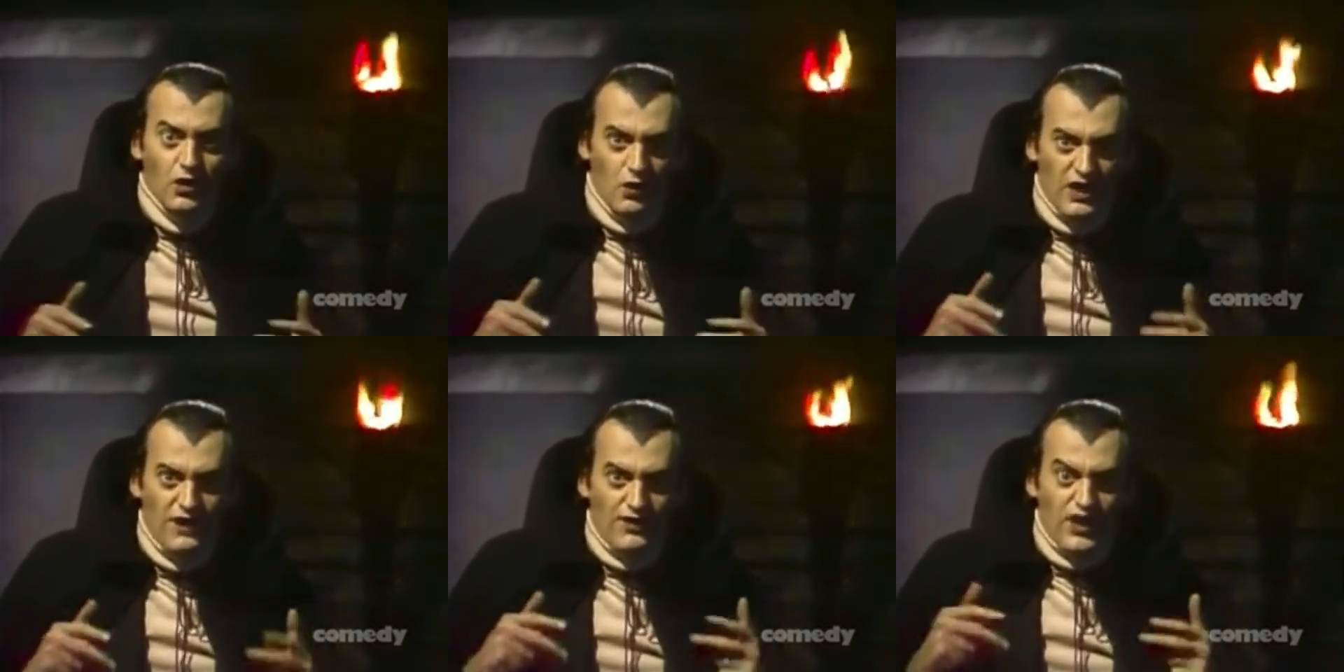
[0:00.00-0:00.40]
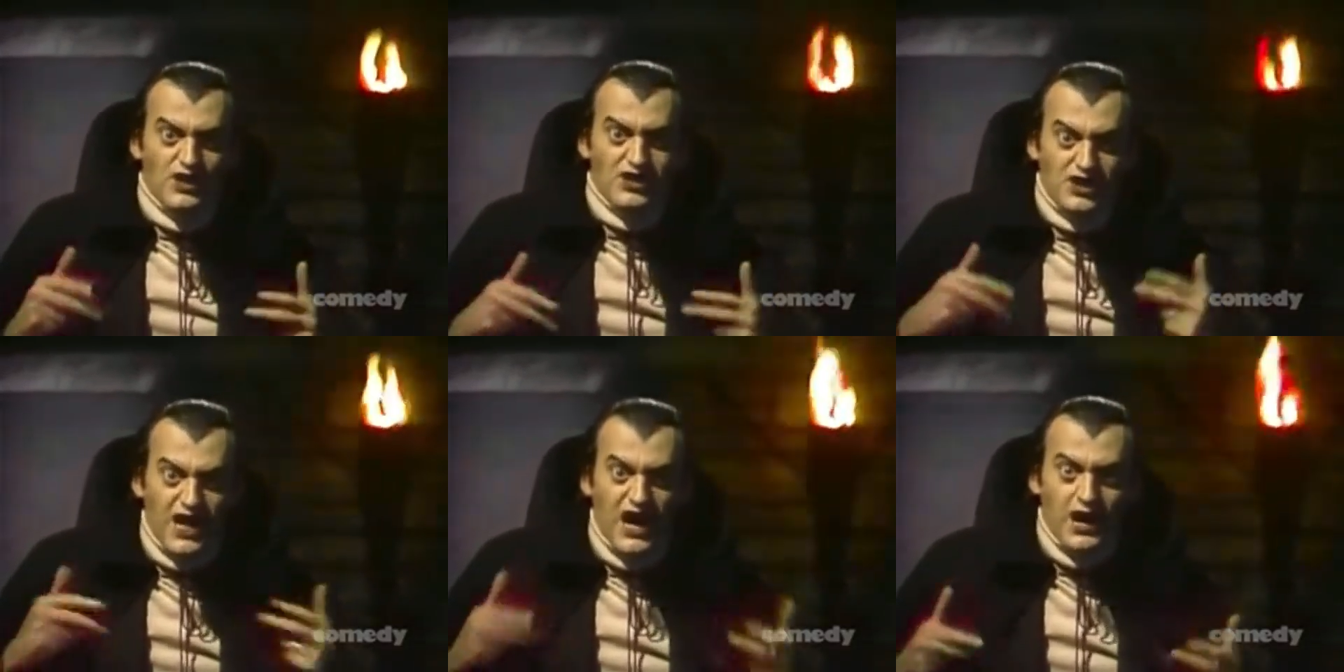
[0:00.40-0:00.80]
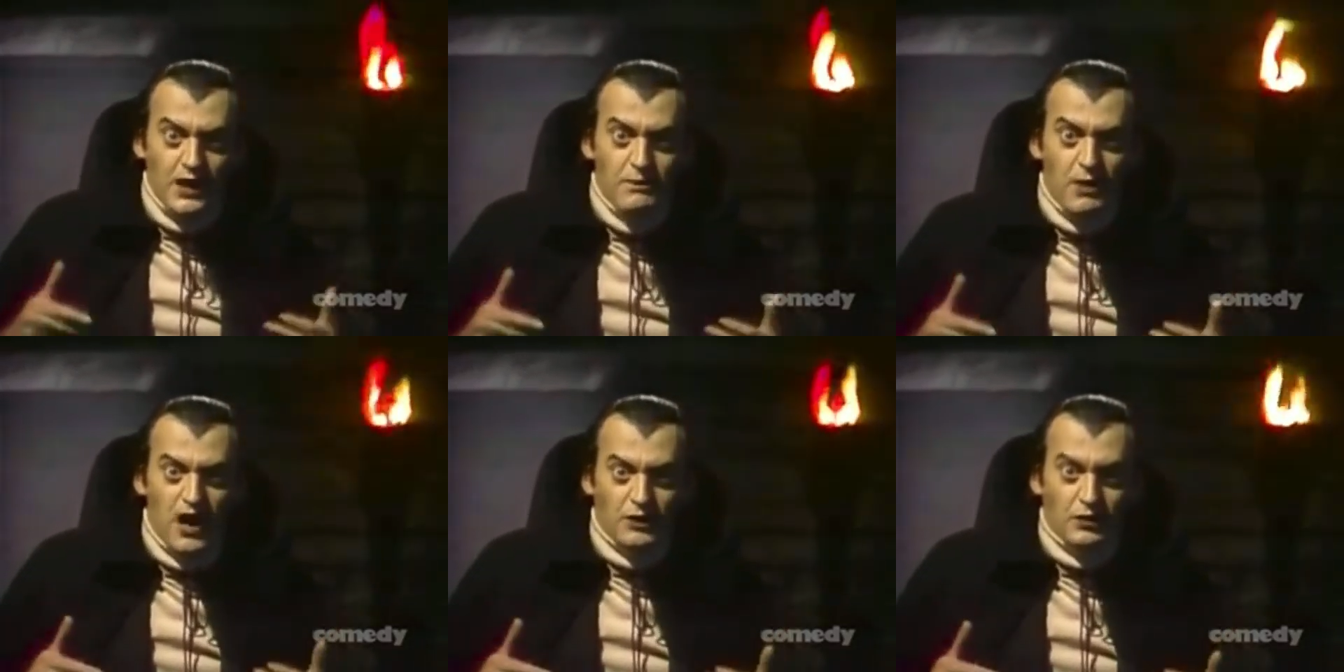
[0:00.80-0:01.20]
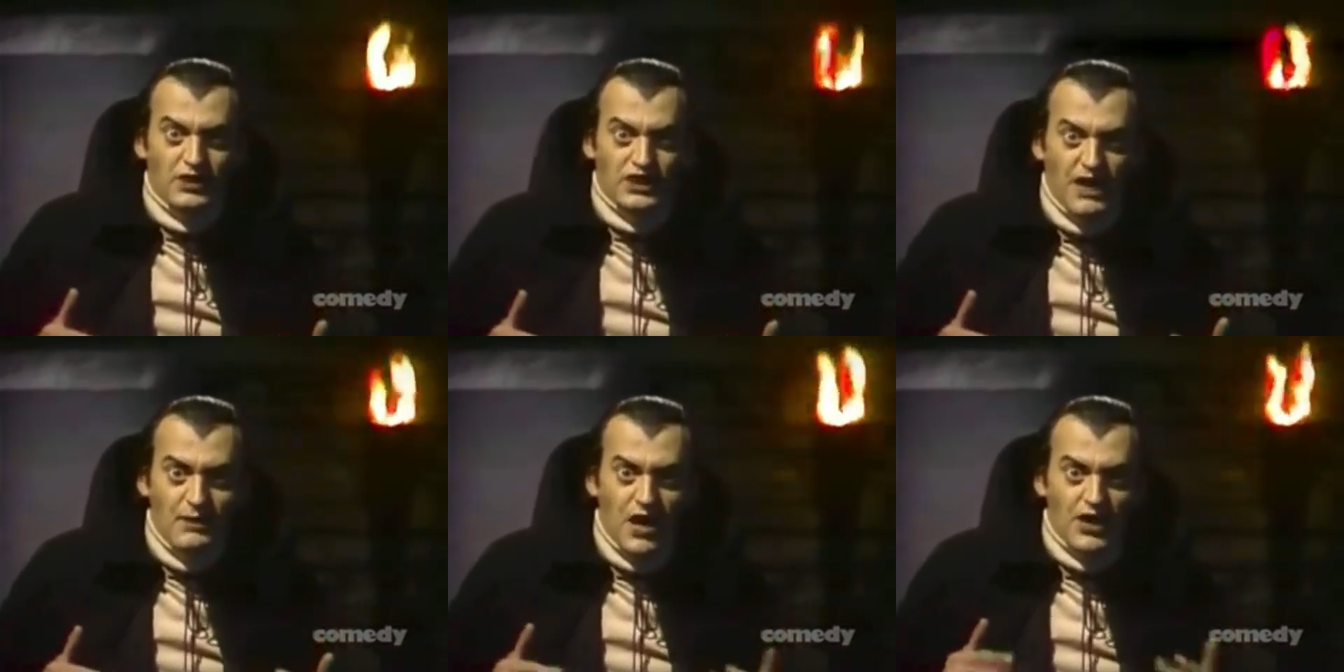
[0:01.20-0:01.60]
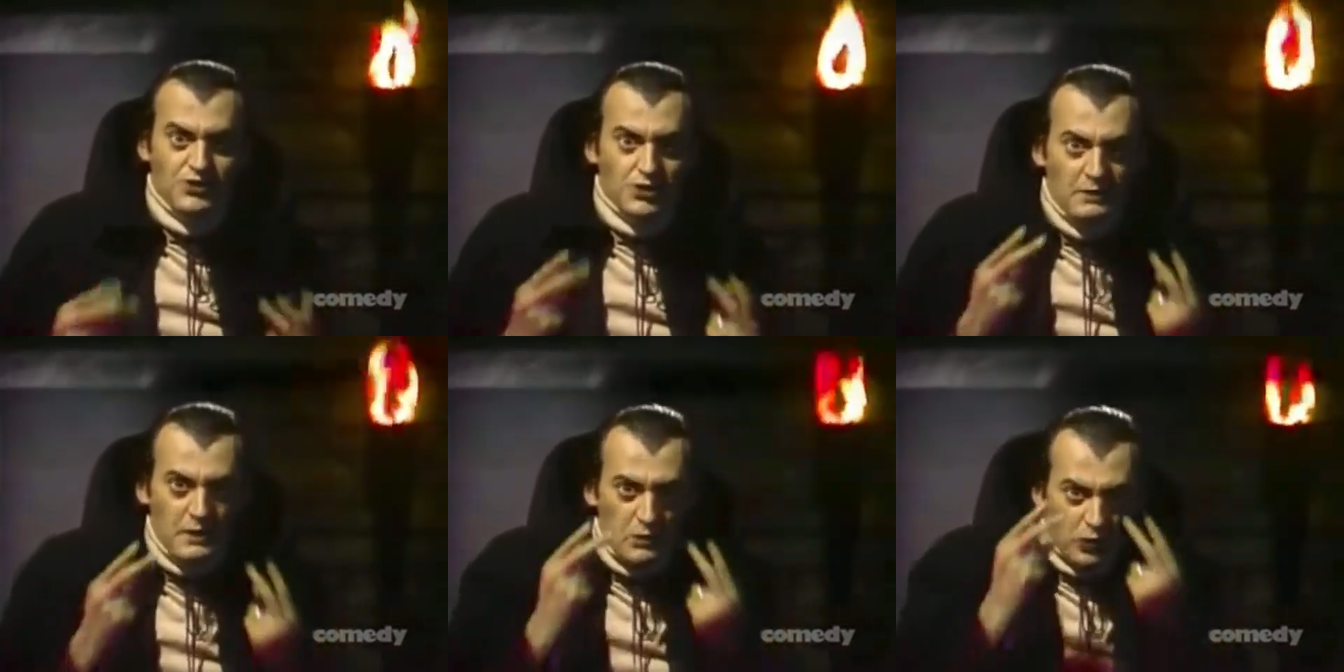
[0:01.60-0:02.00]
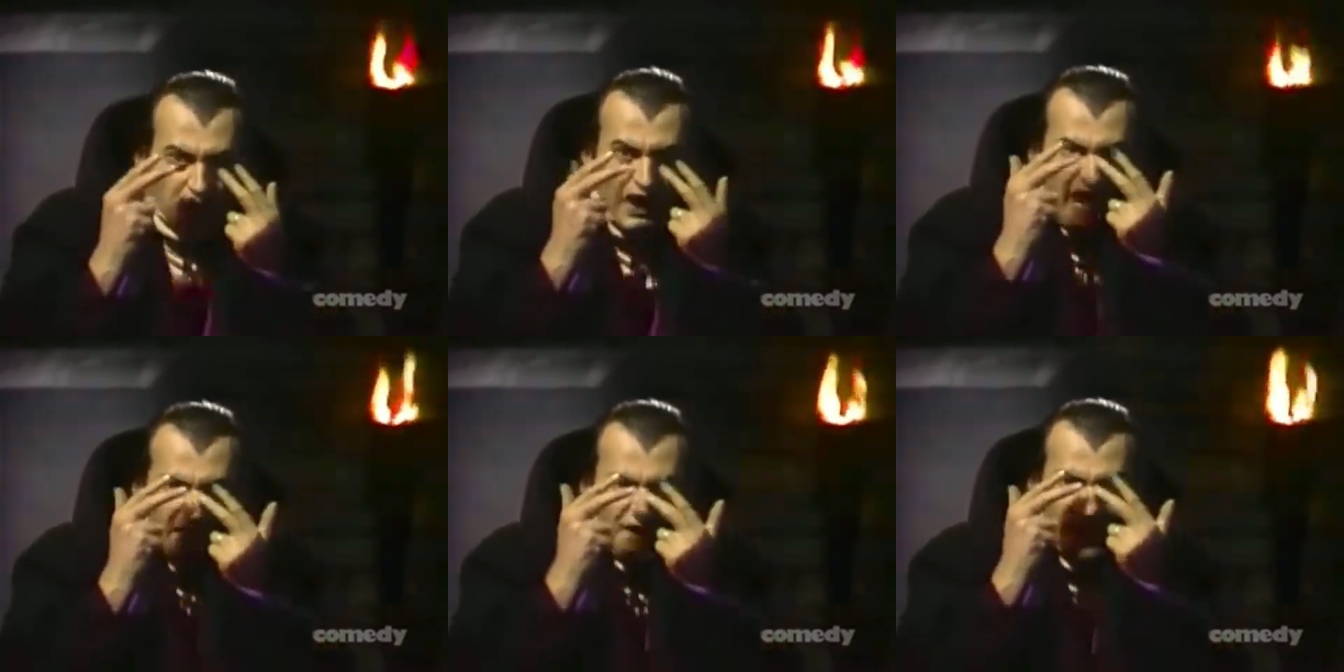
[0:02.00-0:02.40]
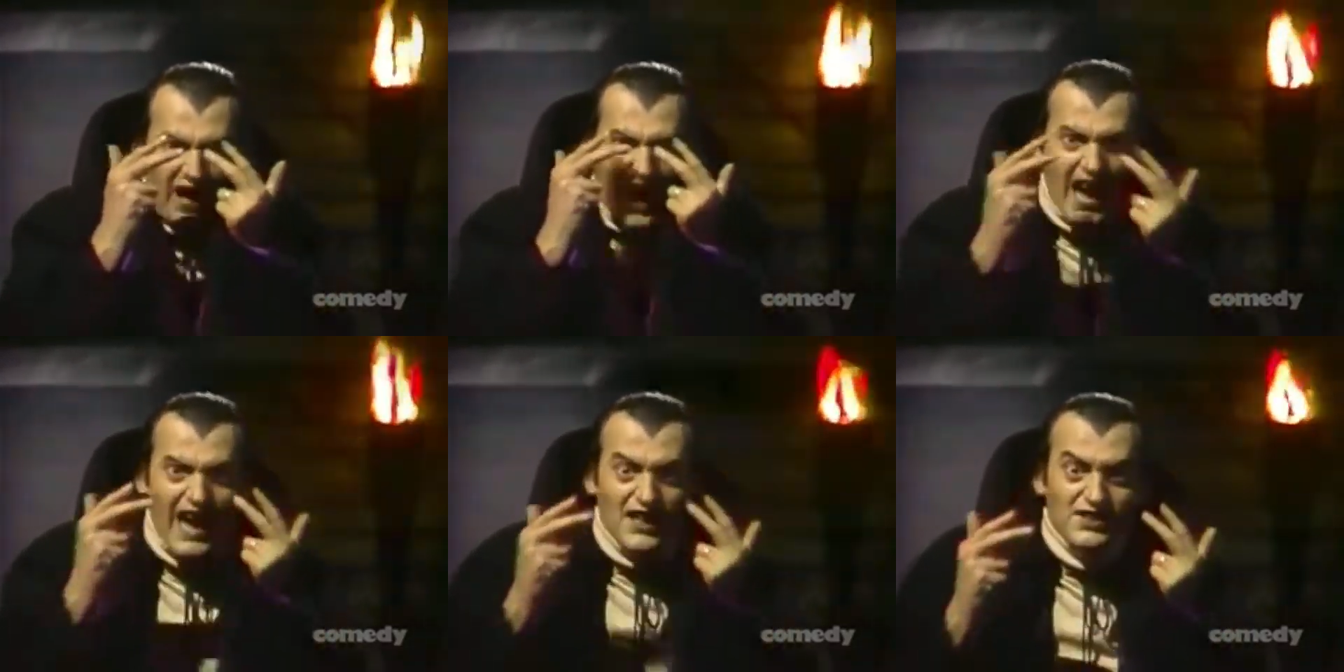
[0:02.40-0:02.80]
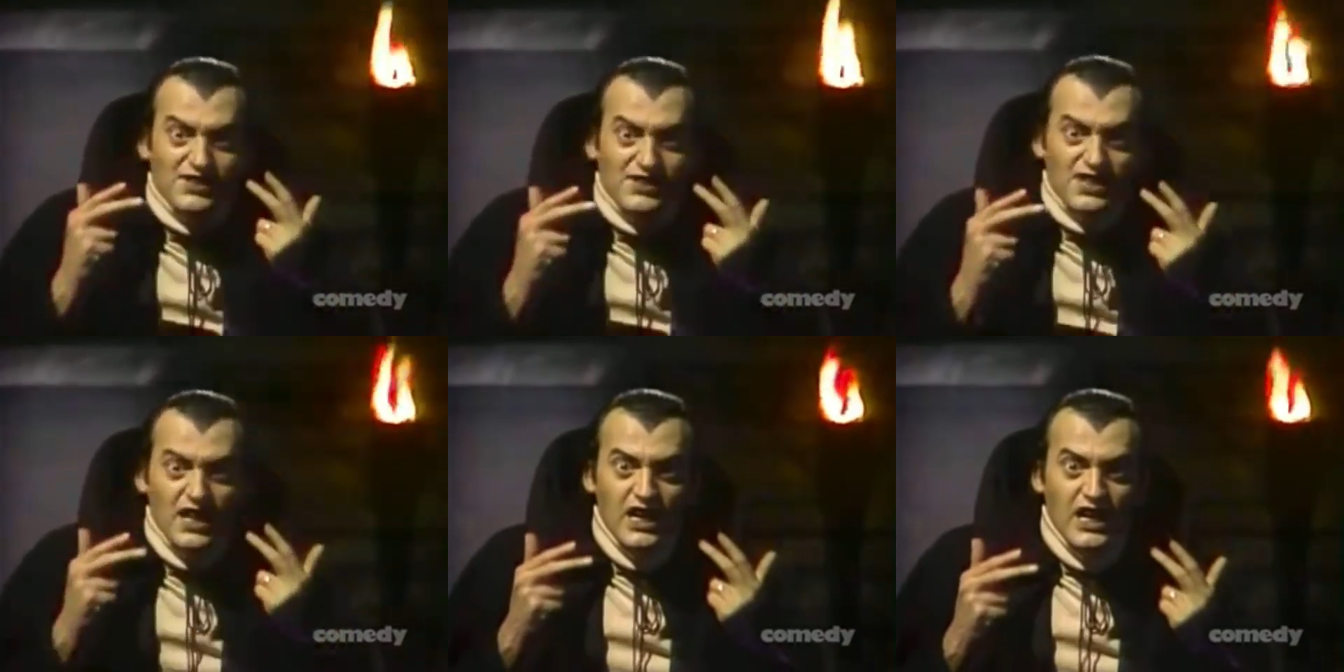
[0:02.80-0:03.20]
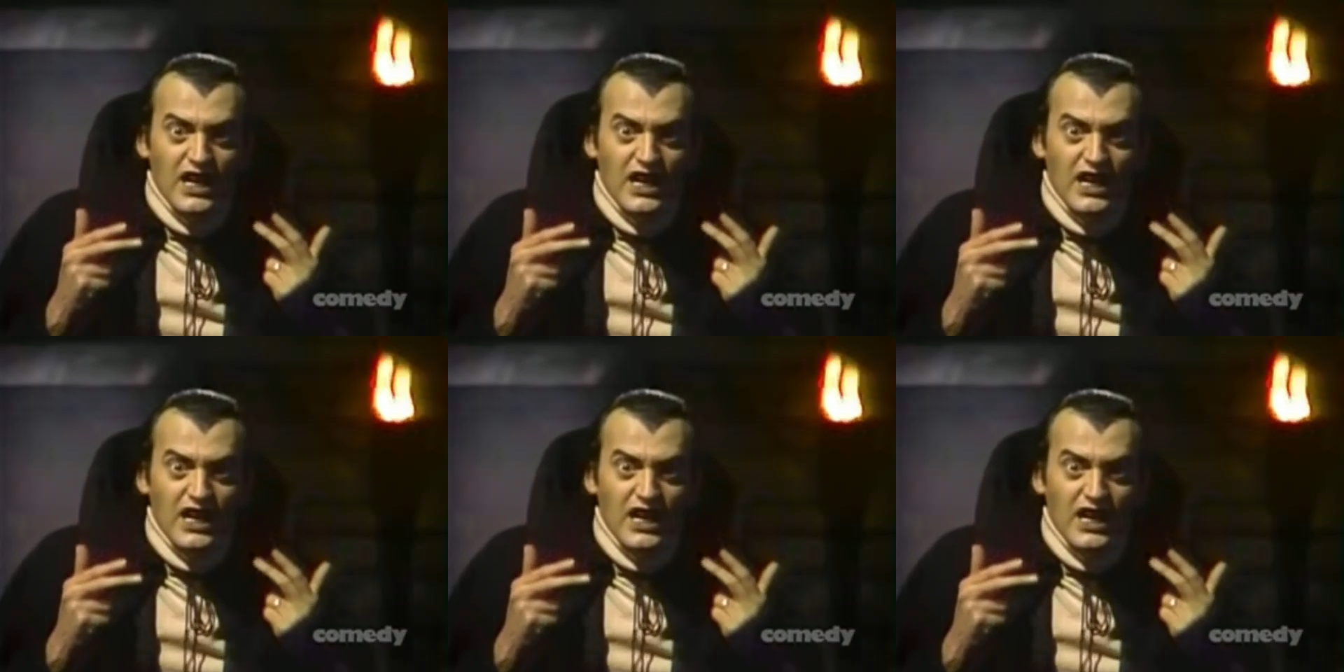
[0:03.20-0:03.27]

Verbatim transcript: whenever a scary part would come on so people could hide their eyes.